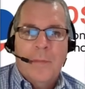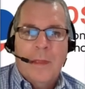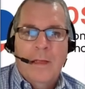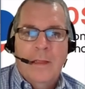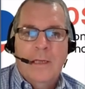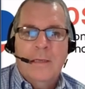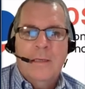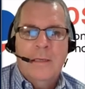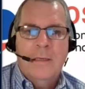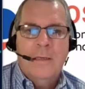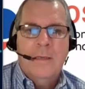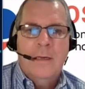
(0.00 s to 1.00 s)
And this
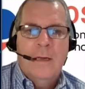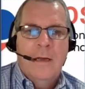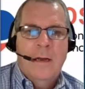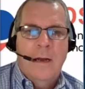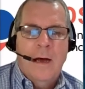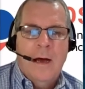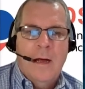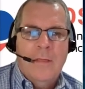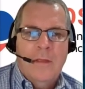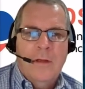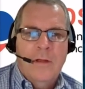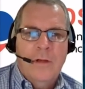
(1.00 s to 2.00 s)
is not
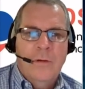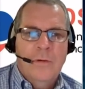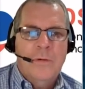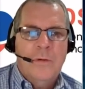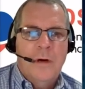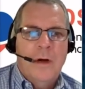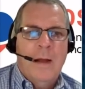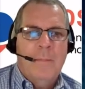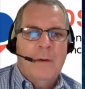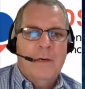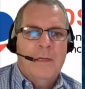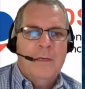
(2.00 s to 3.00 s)
the usual
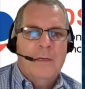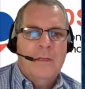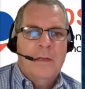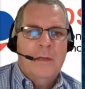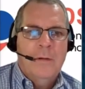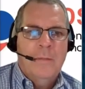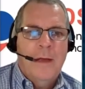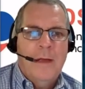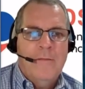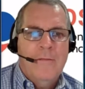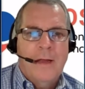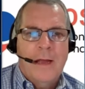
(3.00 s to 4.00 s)
hypertension that you may
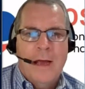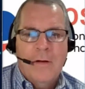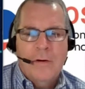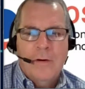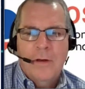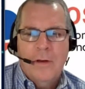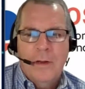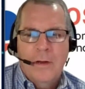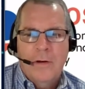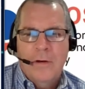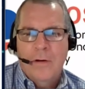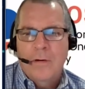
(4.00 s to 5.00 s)
have encountered
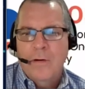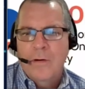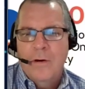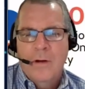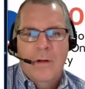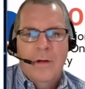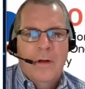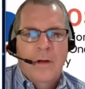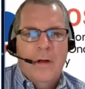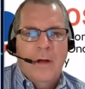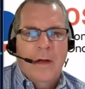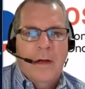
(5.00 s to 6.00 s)
in your
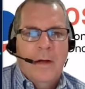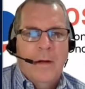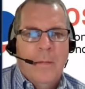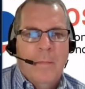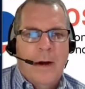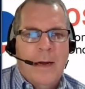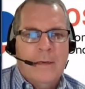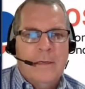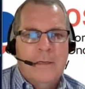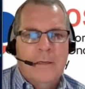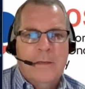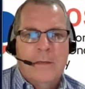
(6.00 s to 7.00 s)
uh,
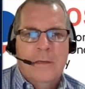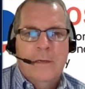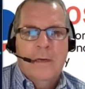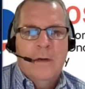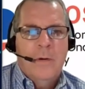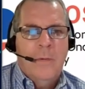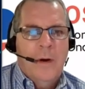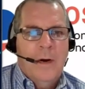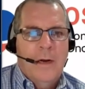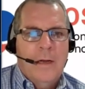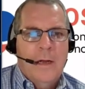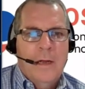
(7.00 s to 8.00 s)
practice,
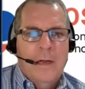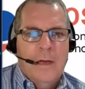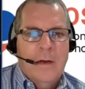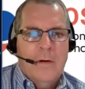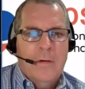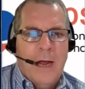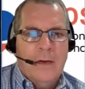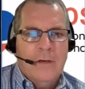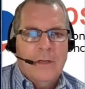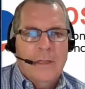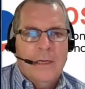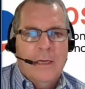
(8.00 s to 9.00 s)
where it uh,
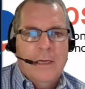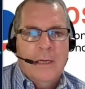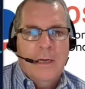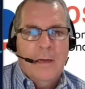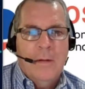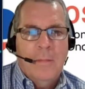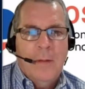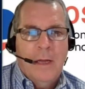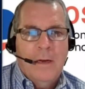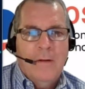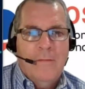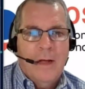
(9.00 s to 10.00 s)
gradually uh,
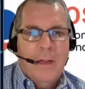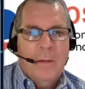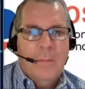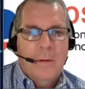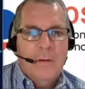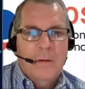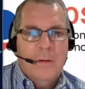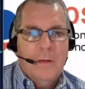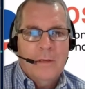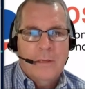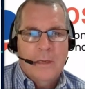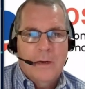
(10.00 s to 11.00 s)
may develop into
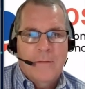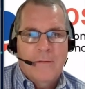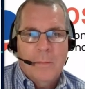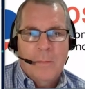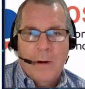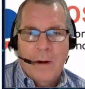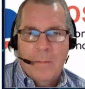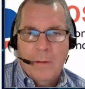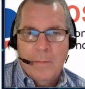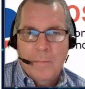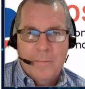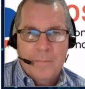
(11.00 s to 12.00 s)
a significant
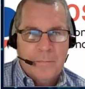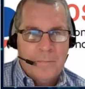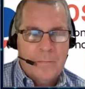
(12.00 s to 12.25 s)
problem.